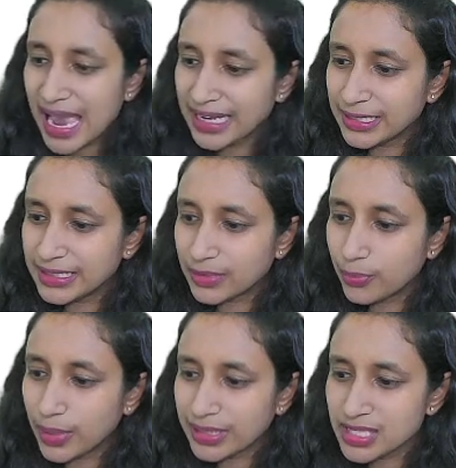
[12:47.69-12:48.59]
and
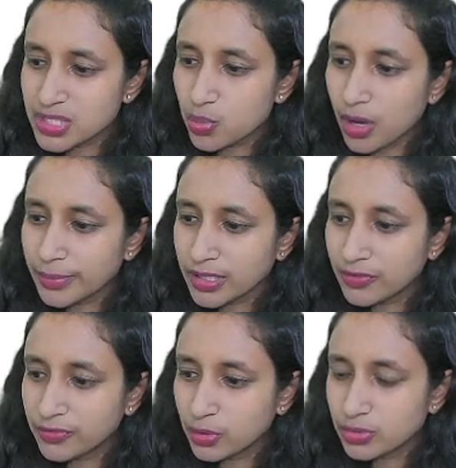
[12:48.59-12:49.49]
when the swarming
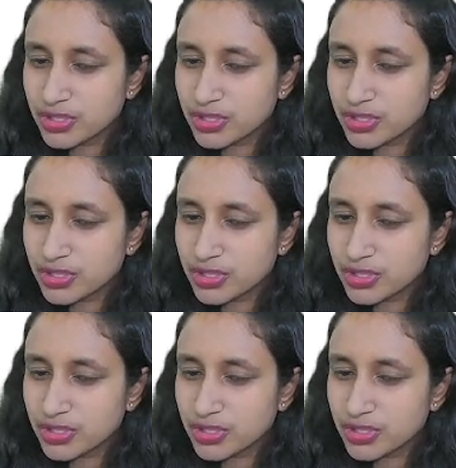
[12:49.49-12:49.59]
of two